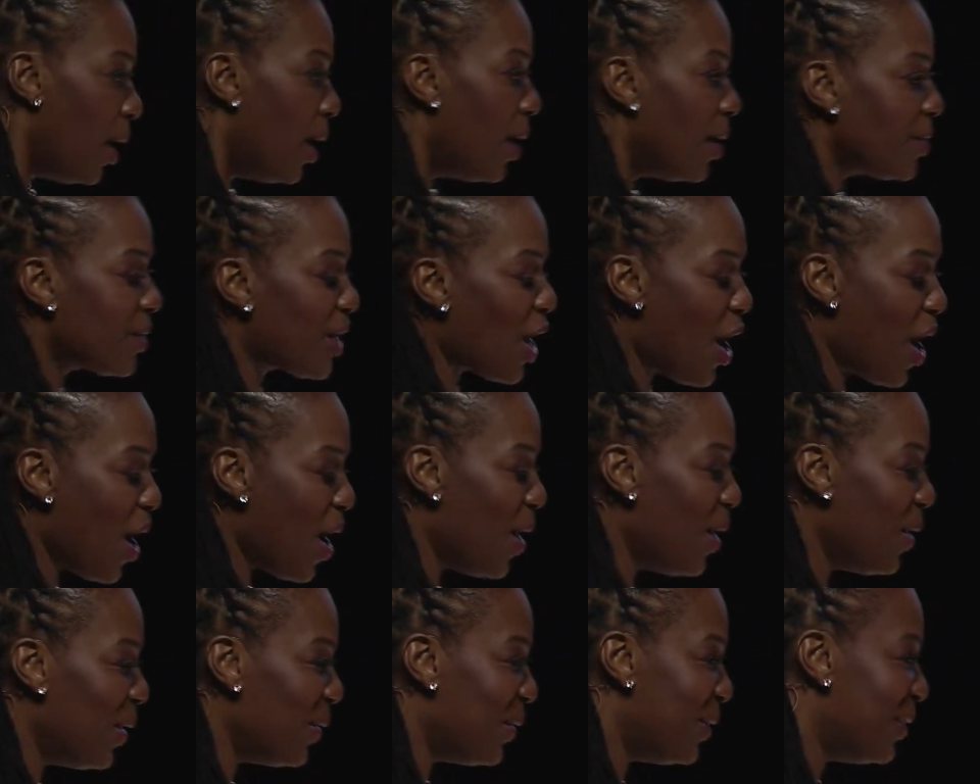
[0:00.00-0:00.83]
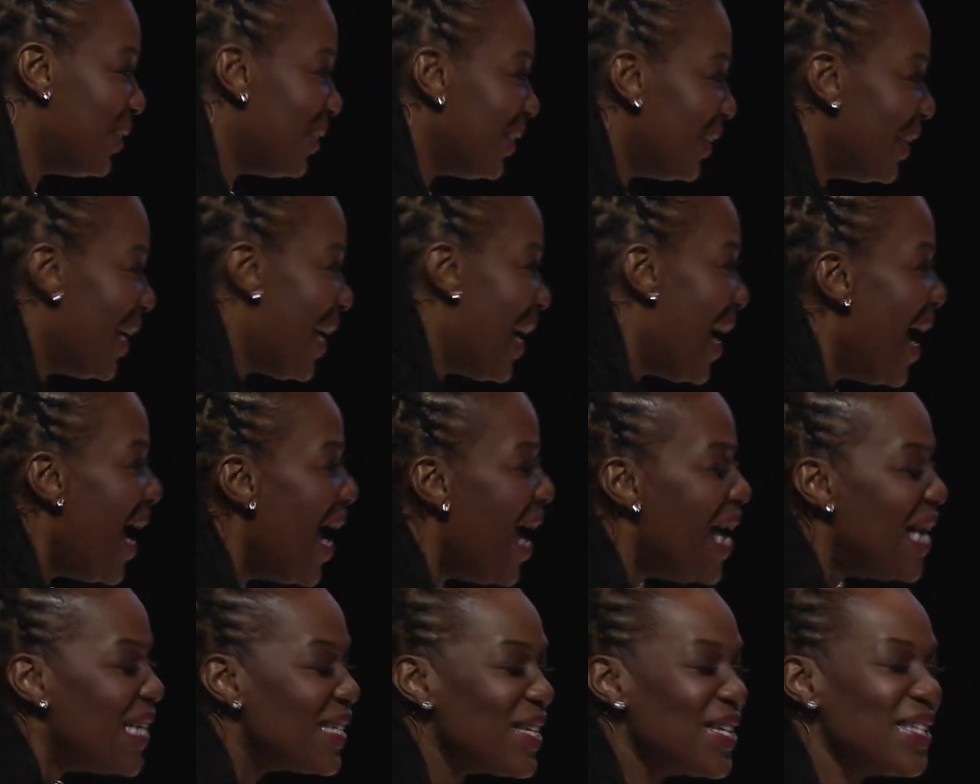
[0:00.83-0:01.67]
So
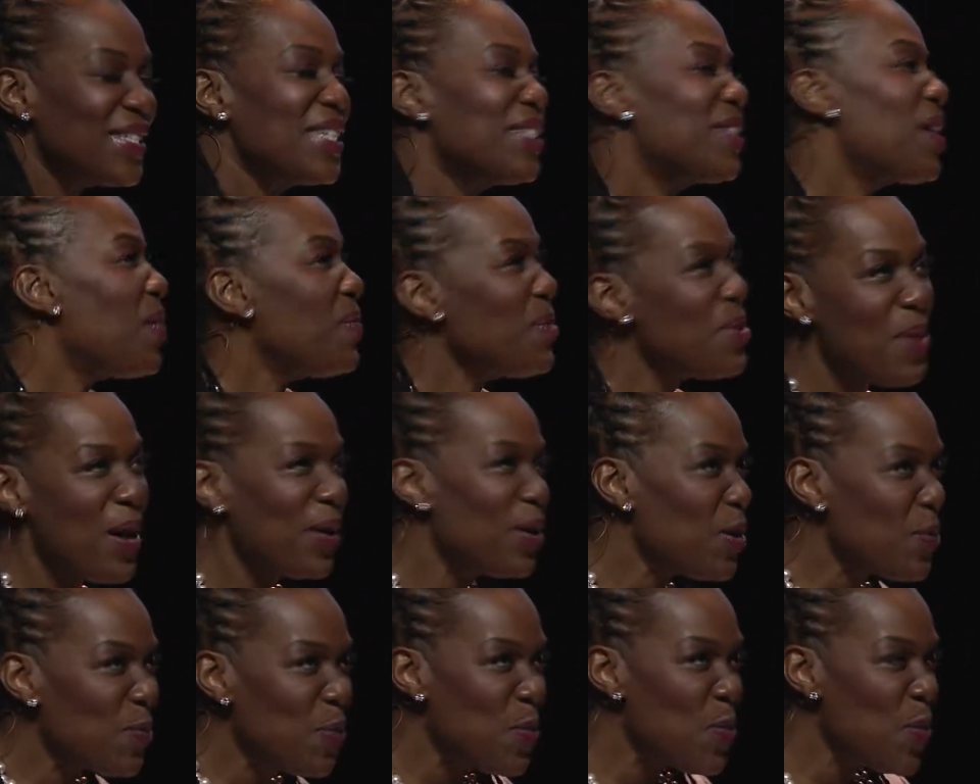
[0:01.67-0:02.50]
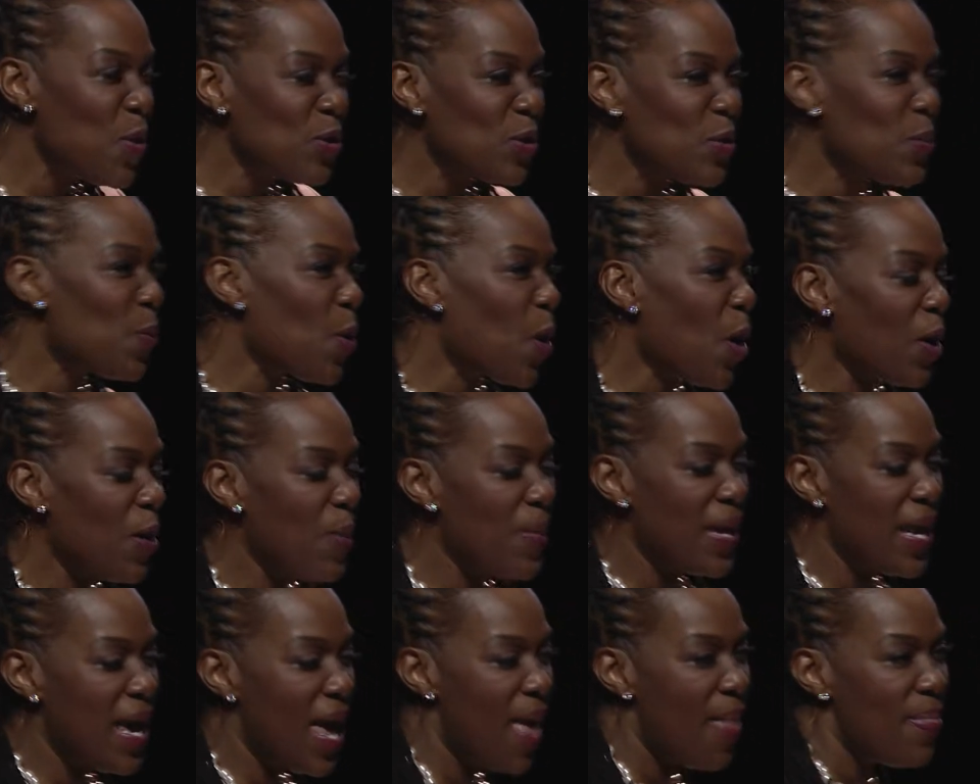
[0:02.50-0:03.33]
they said, tell me about your promotion
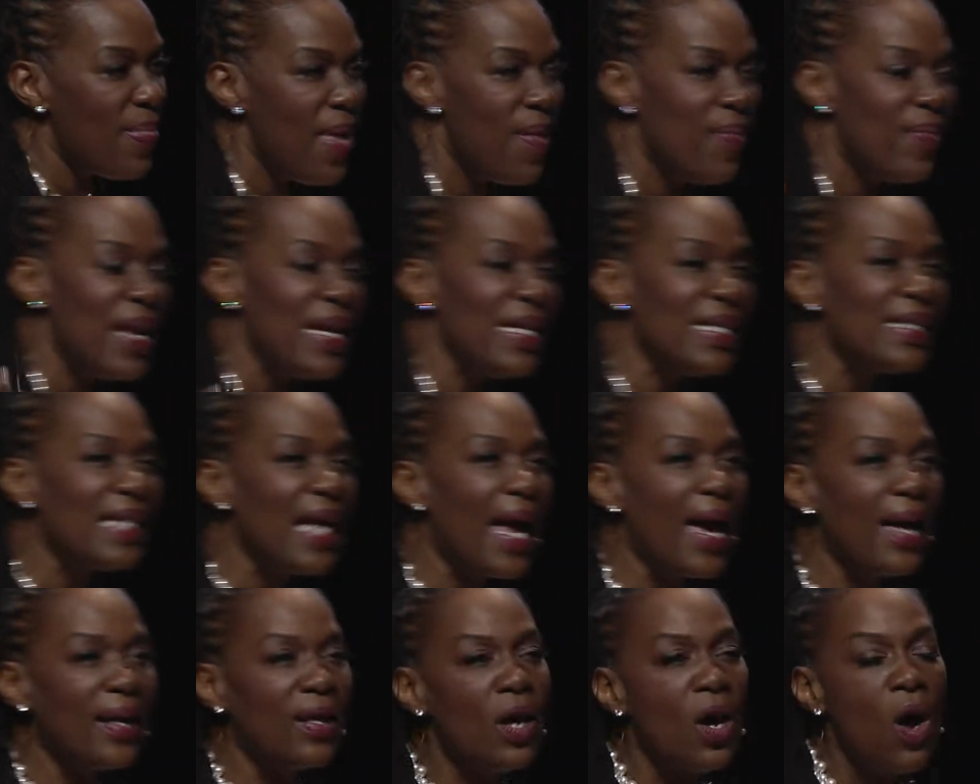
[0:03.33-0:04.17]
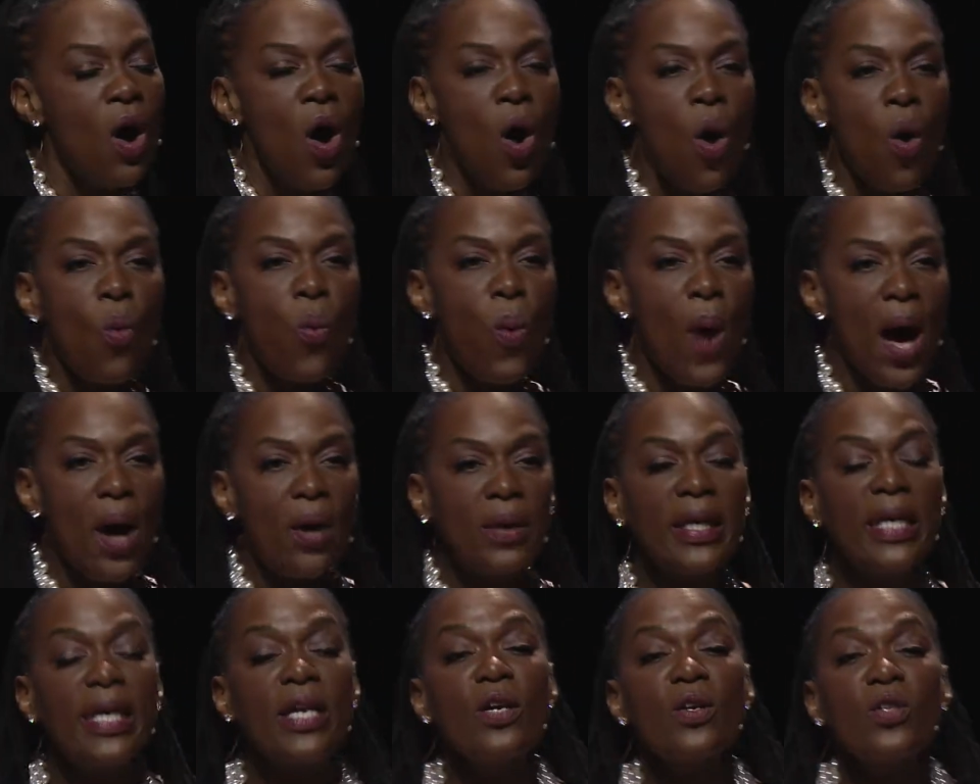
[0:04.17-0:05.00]
program. And then they said, well,
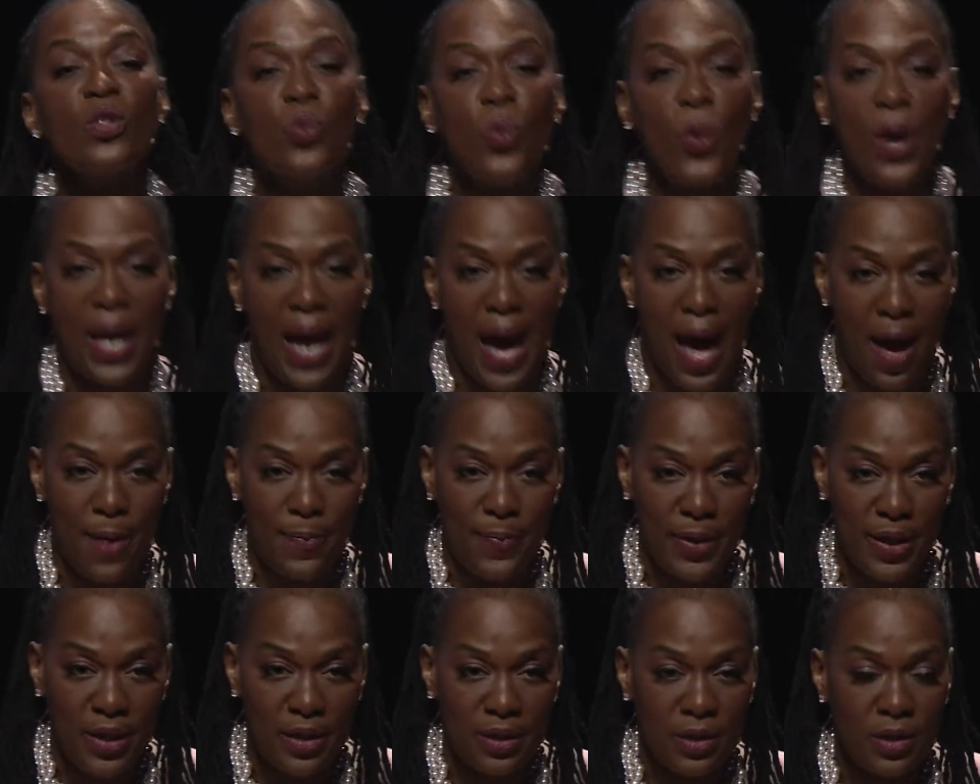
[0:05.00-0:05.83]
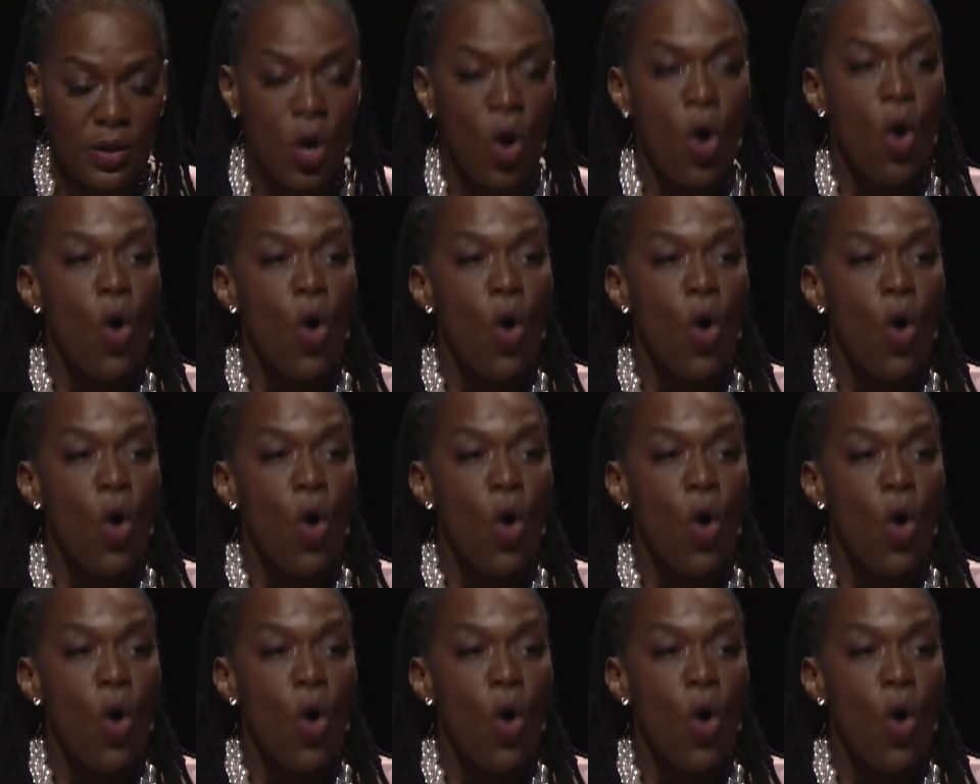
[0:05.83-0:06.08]
here's what happens.